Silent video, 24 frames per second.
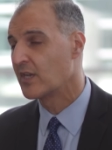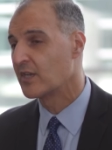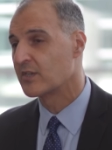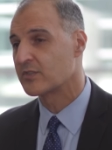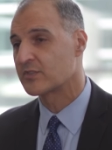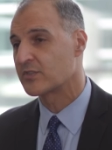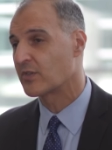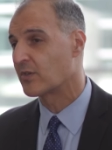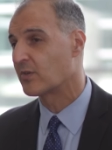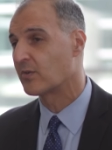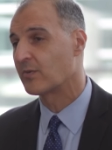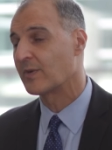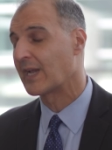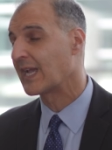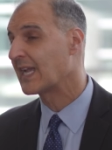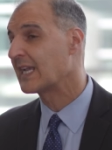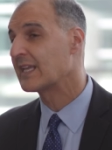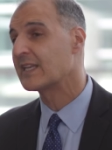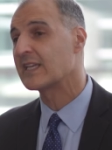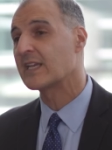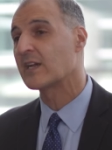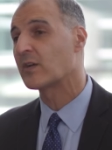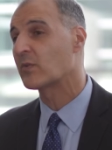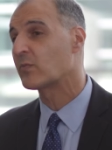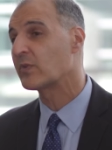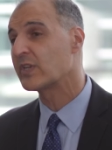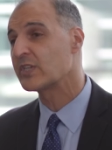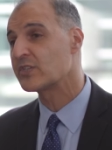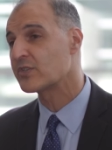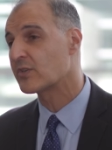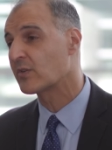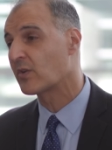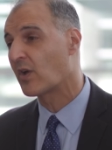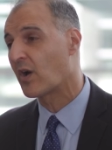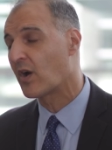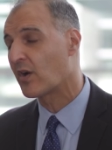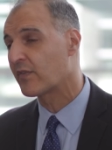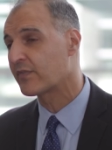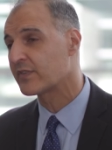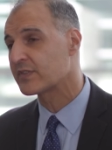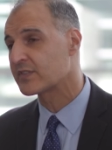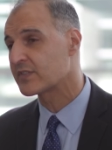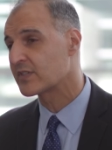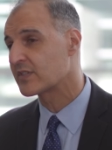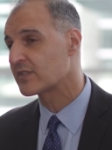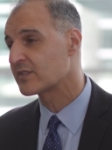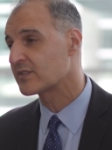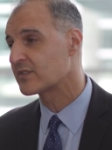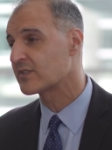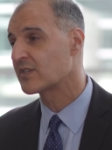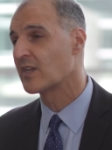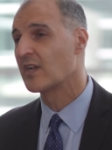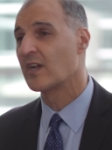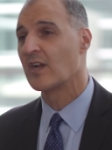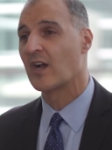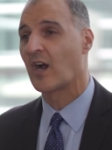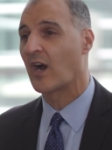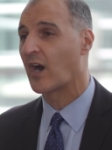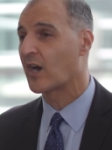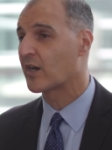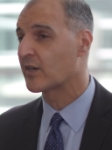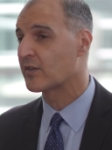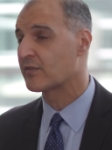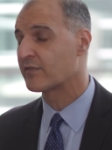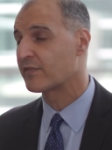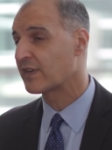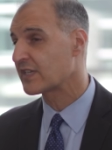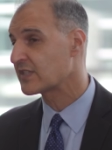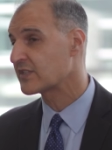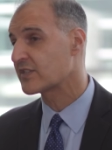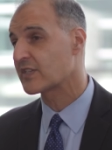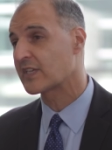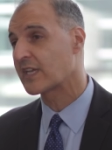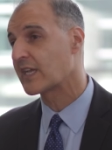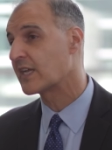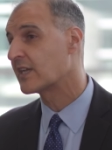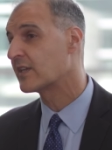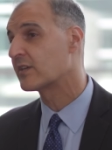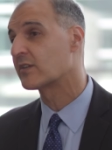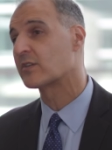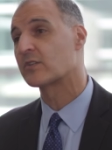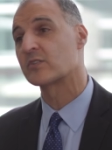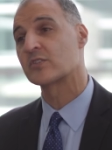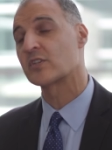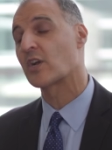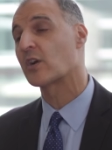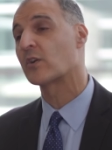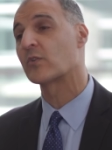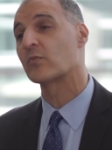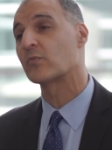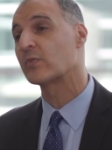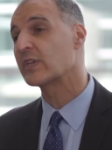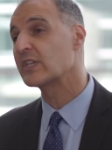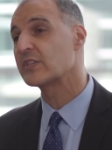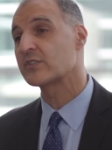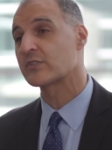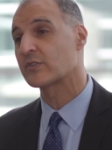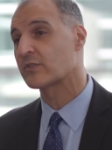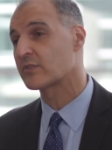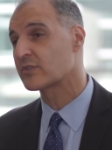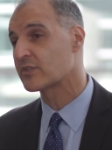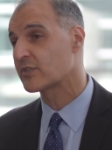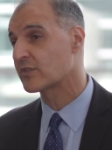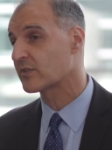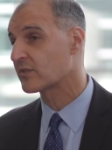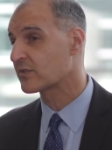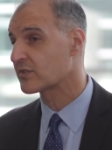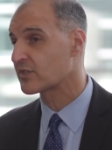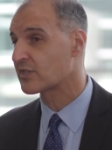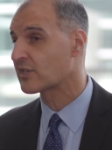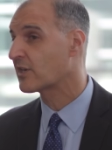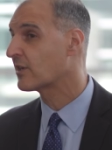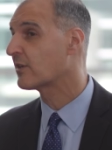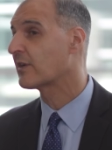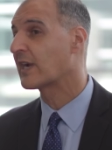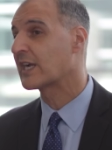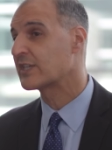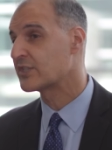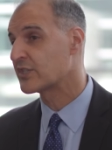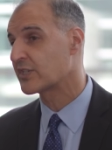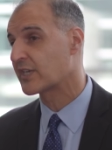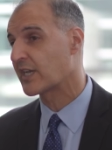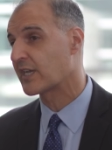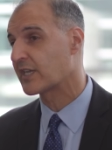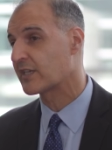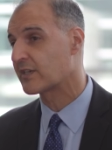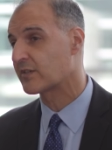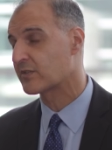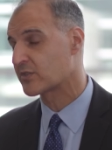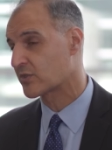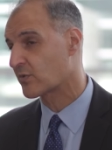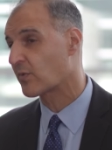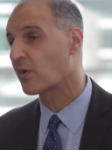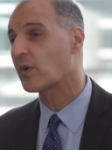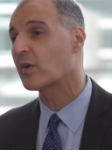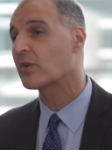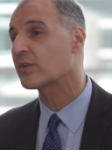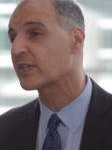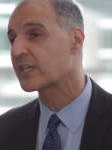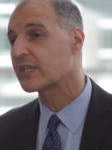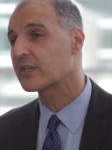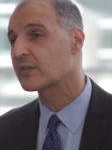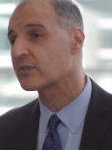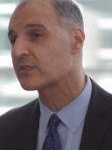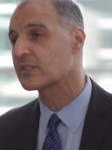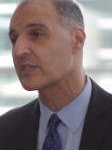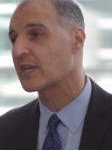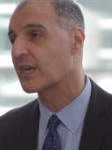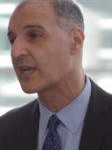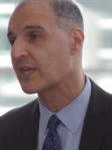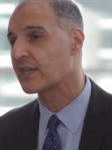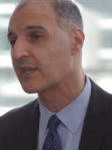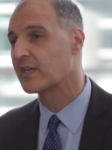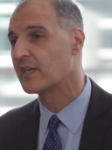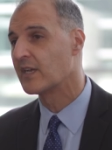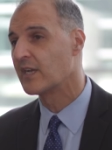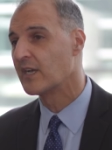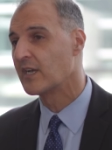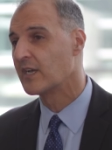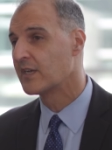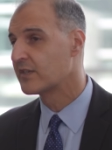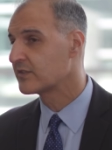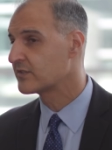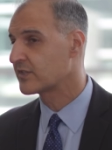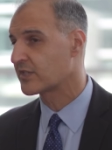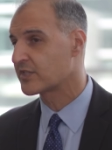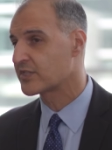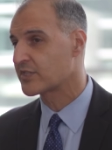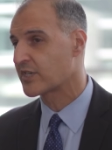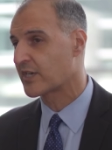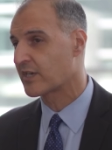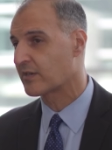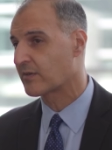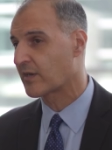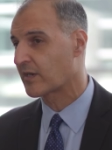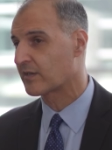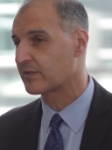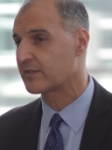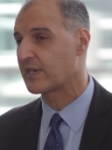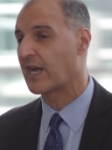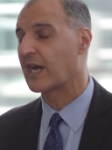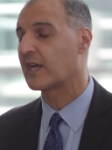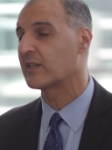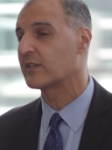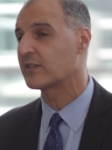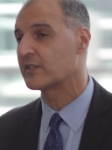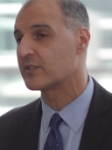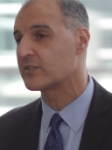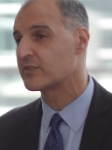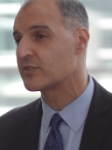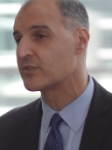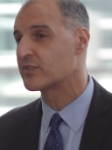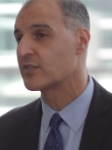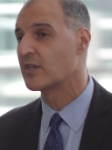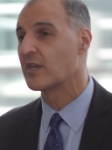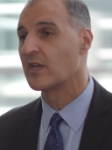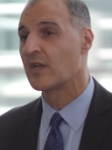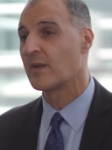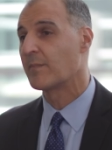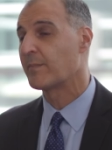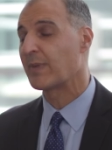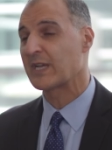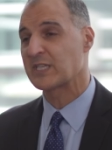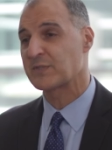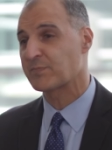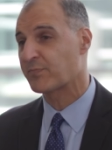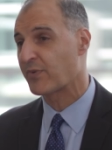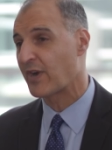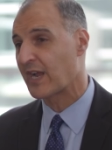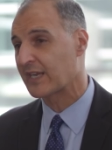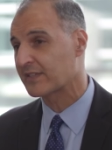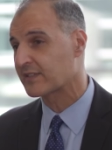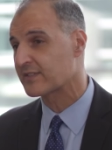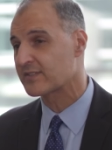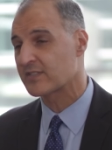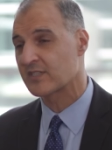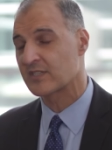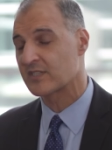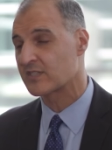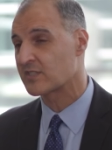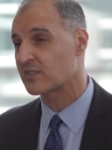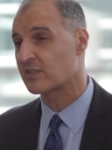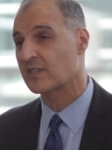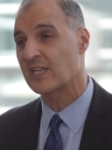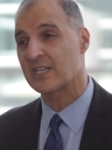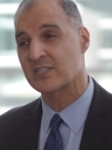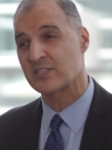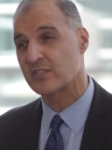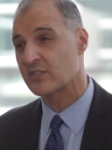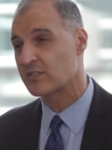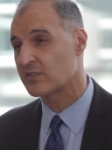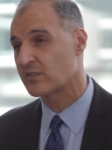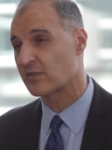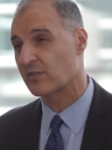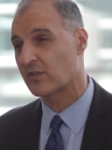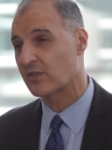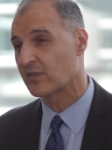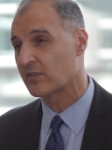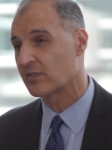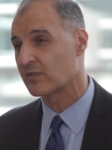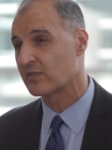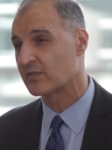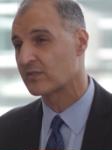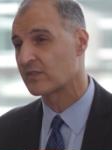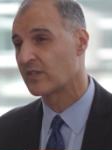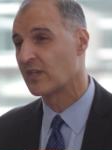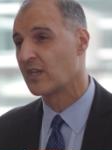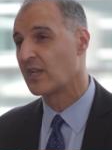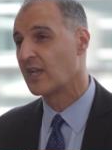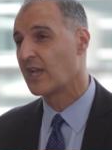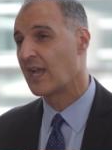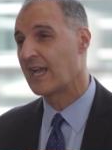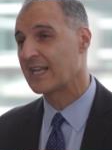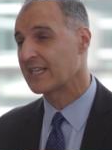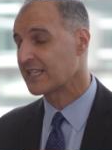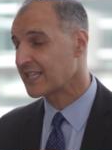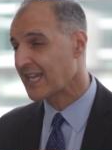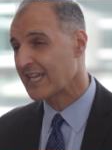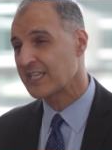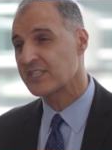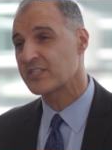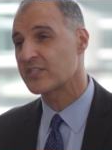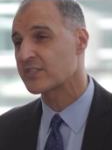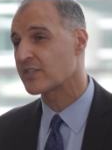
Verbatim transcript: So, ADL regional offices, our investigators, our researchers, and our educators are all here today to share our knowledge, best practices, lessons learned, and case